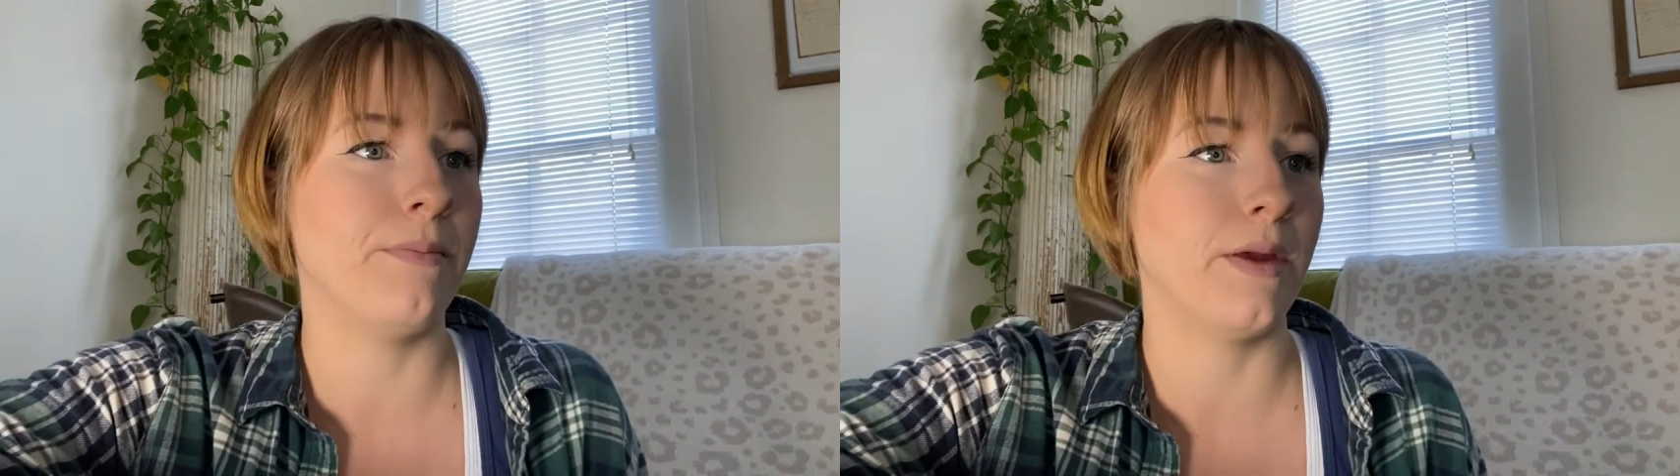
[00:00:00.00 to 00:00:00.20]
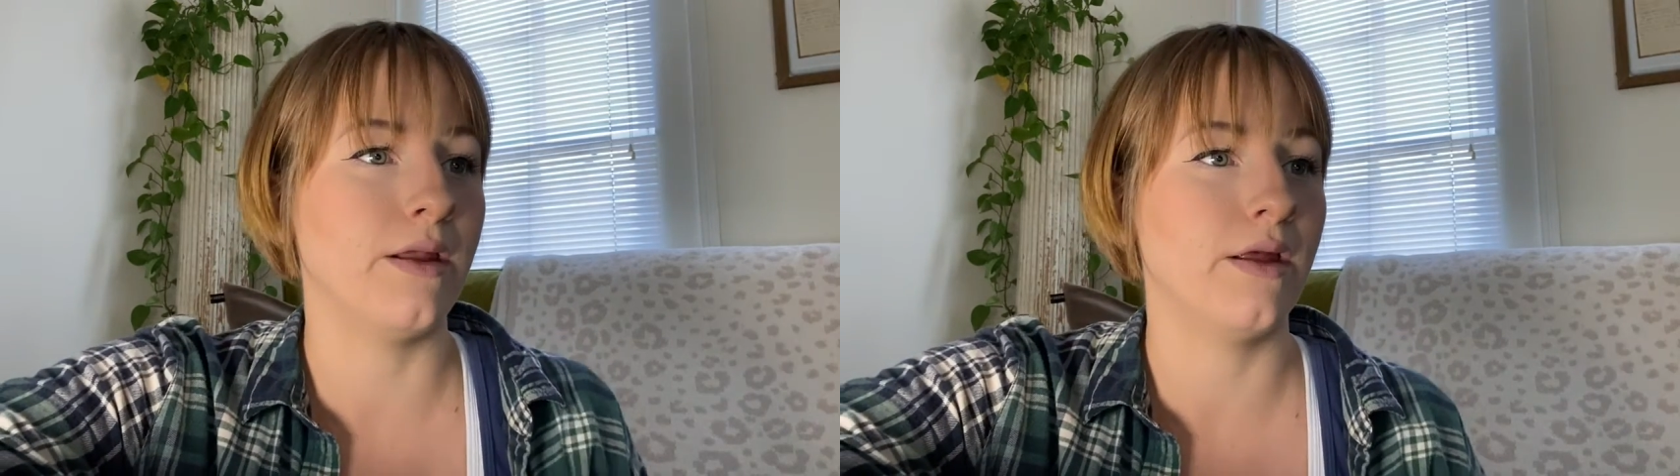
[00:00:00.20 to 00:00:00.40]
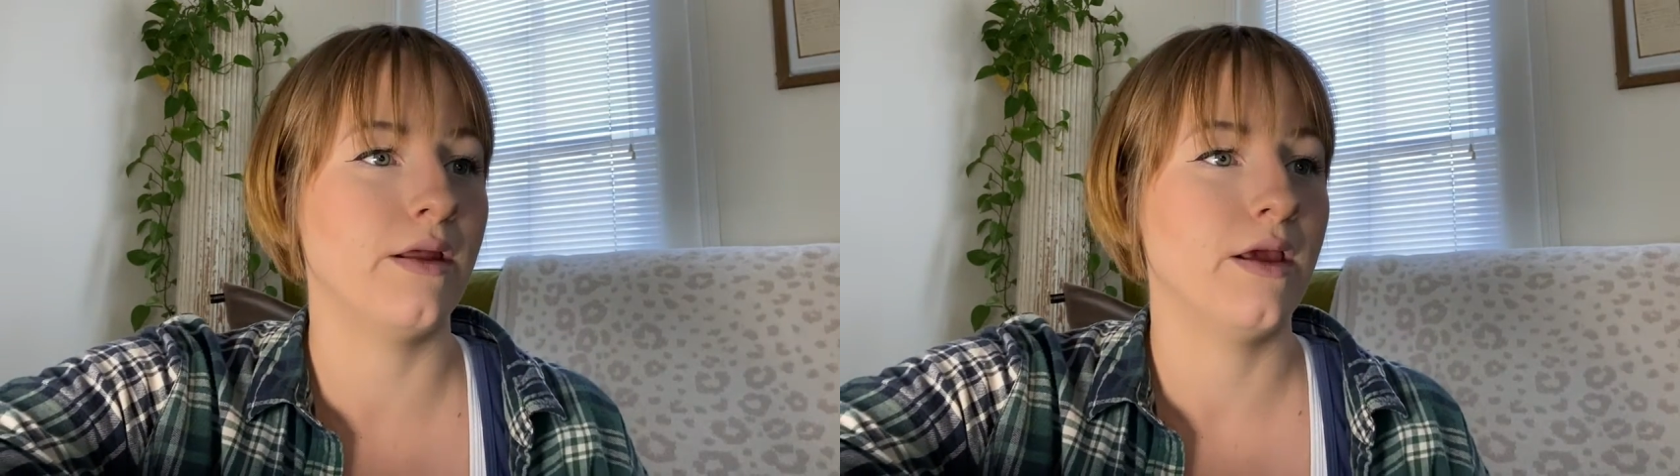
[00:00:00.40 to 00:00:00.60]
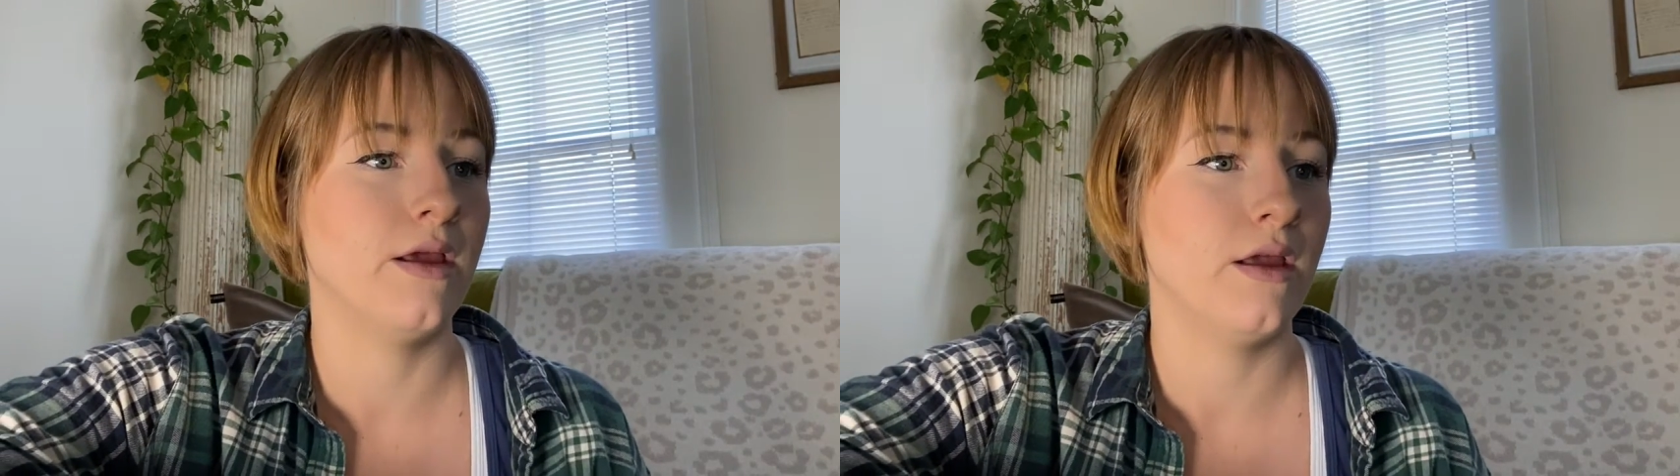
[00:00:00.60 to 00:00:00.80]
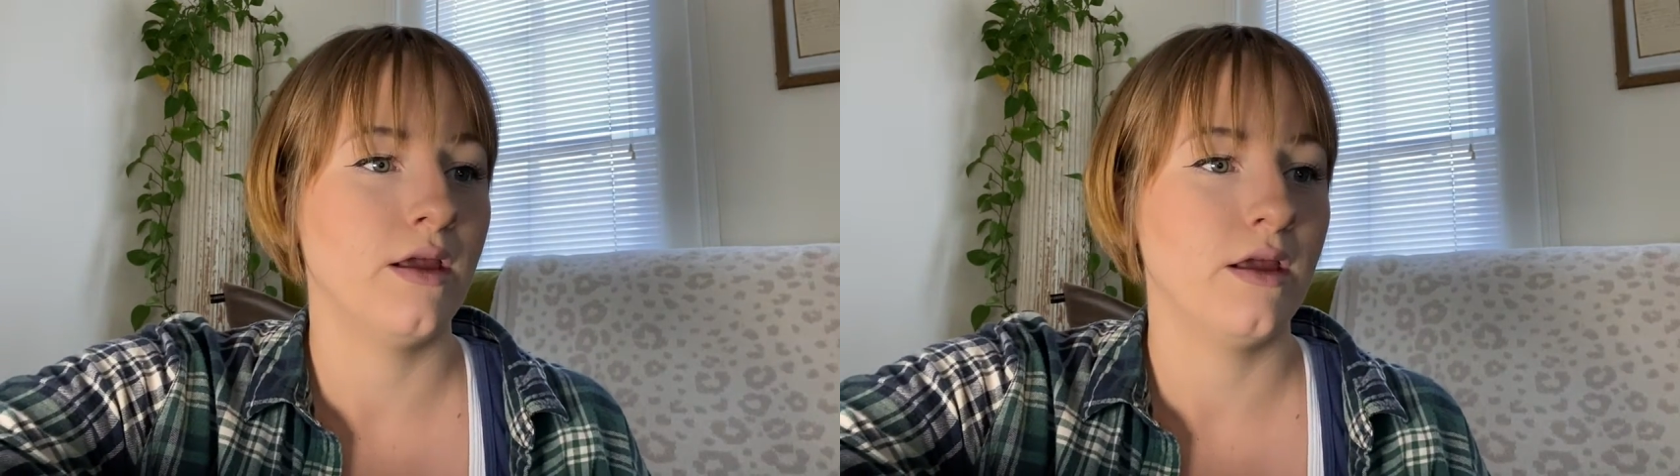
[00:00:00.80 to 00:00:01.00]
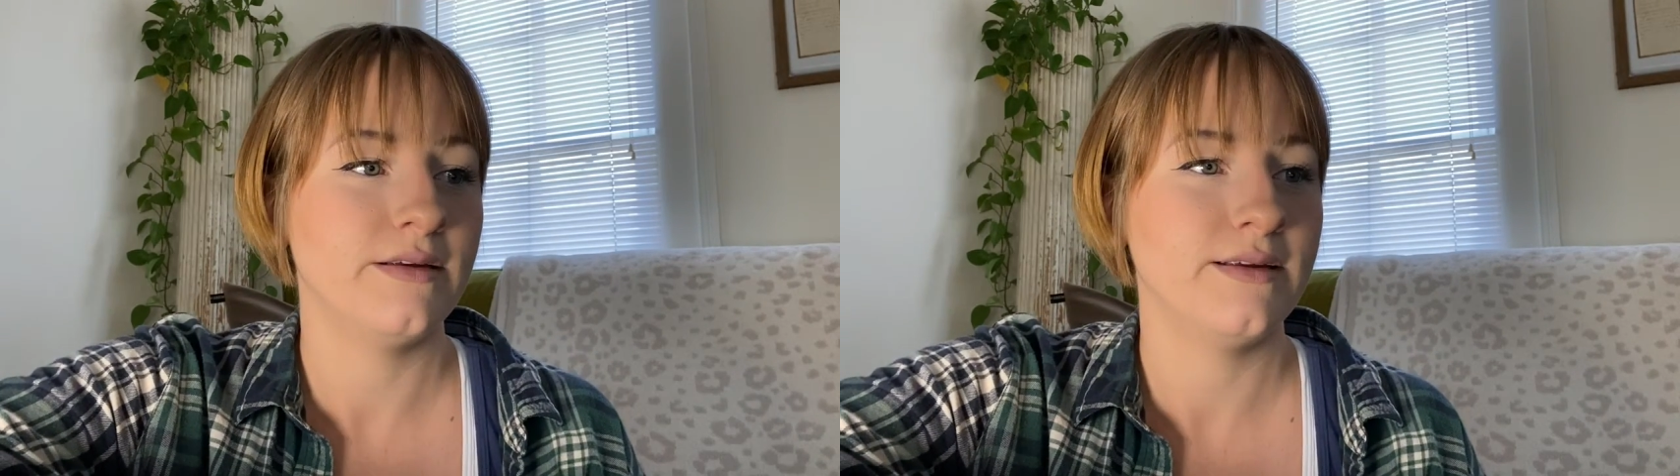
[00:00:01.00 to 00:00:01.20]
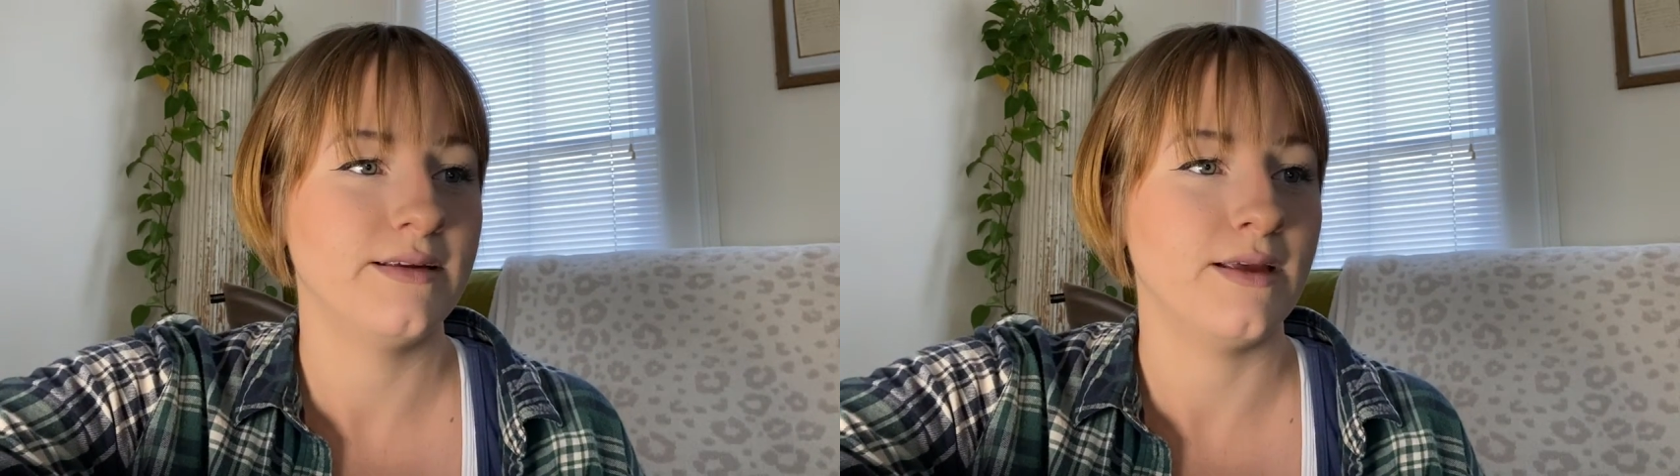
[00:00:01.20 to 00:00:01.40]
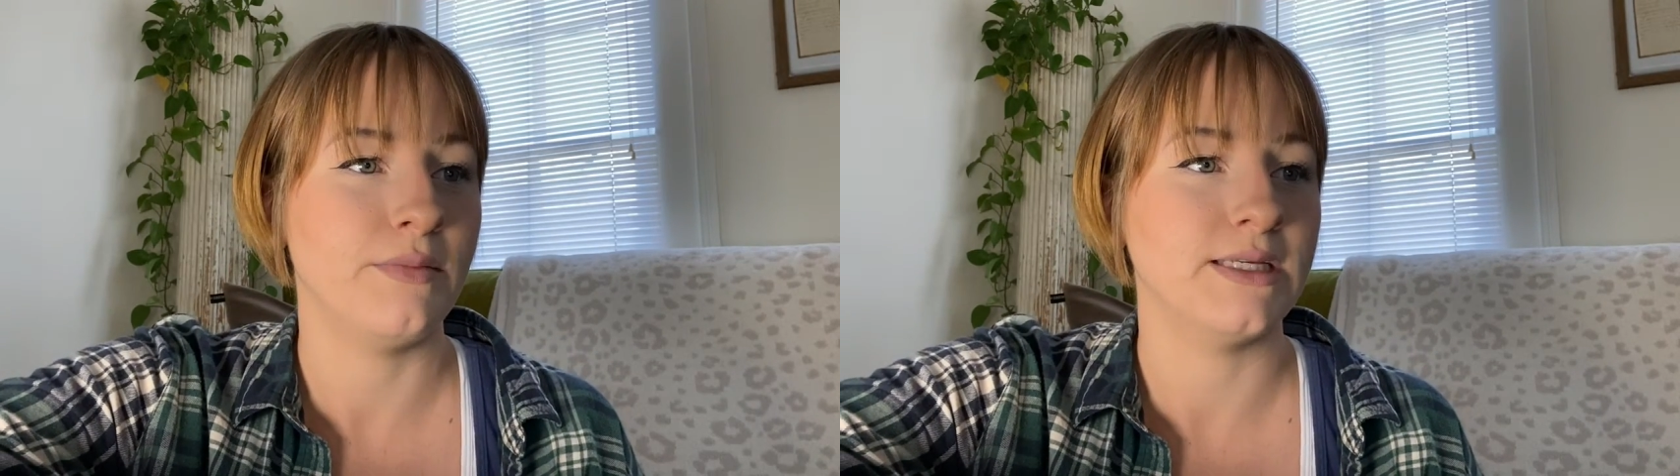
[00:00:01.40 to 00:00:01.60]
but
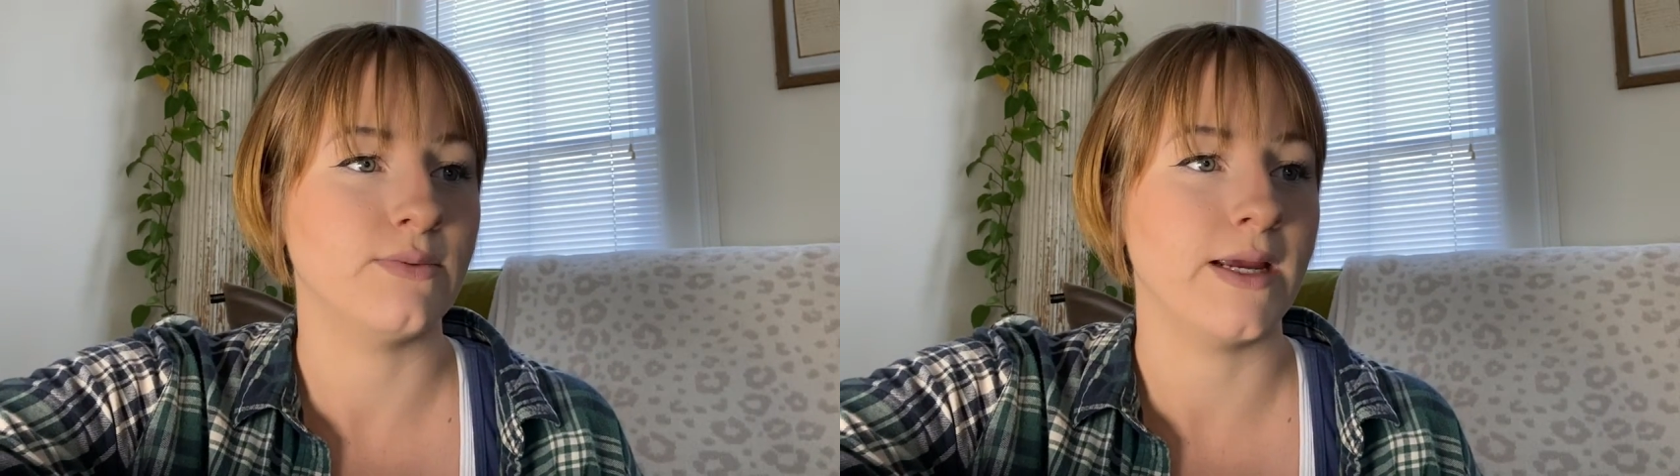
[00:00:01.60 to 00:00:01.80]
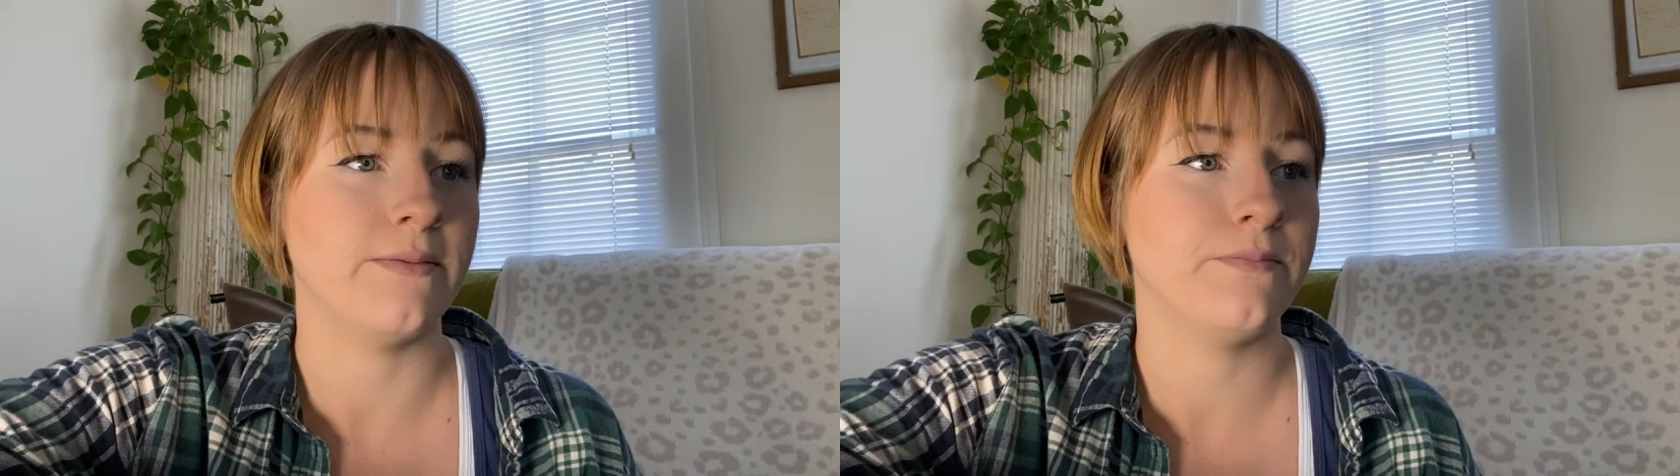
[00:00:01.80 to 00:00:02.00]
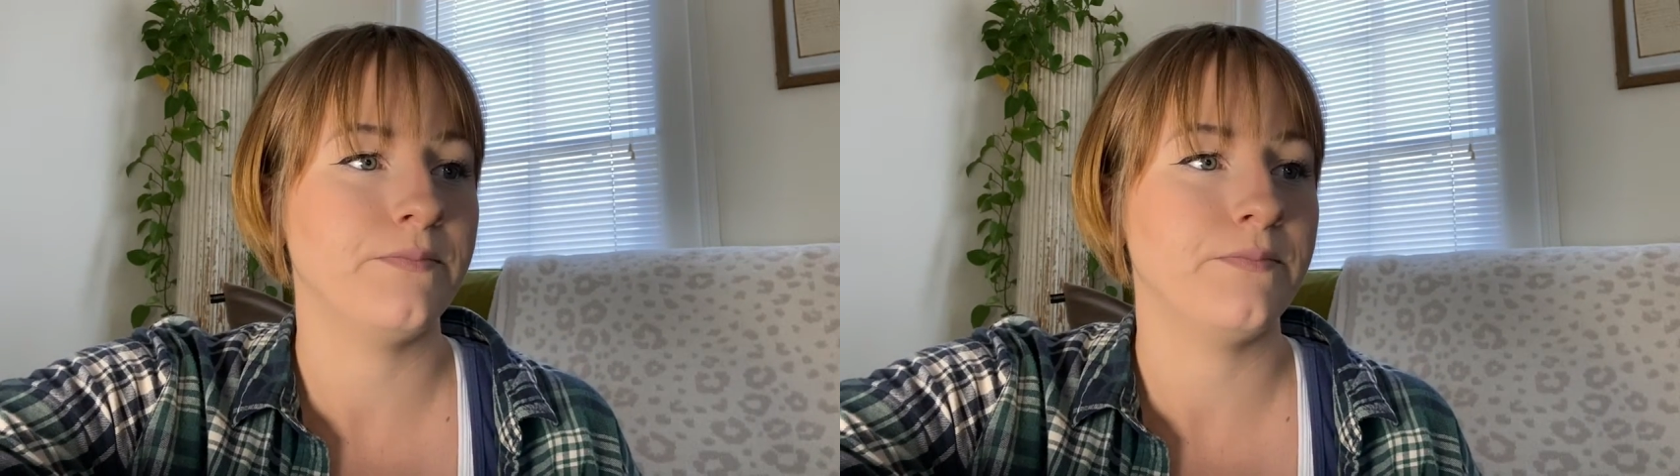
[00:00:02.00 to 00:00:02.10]
it'd be sweet.